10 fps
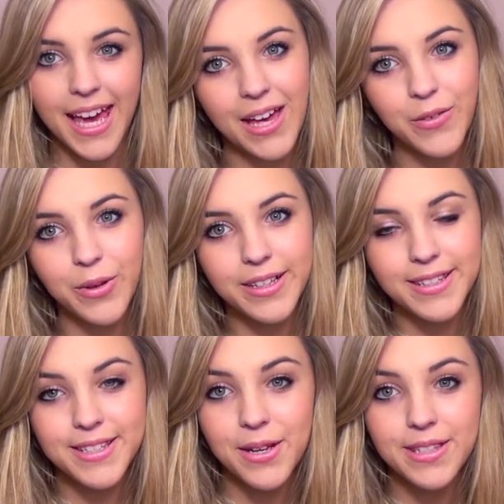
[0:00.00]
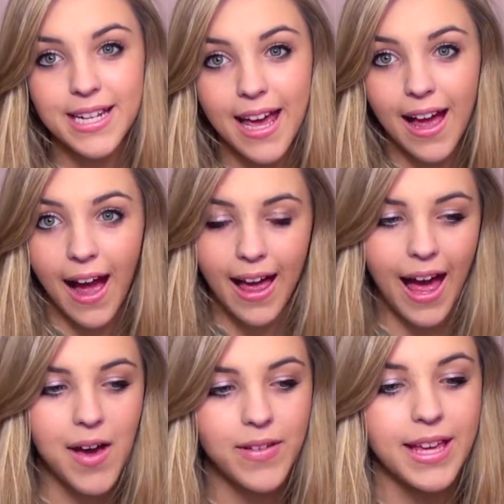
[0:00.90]
Hey everyone, so today I
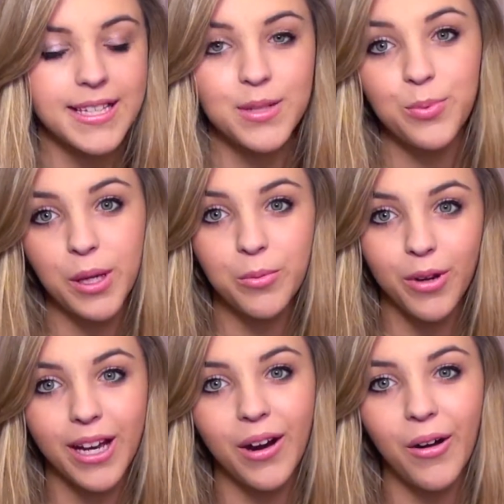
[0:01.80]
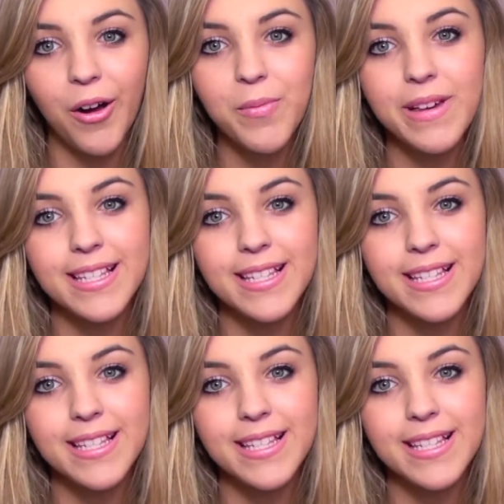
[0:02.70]
have a spring break haul.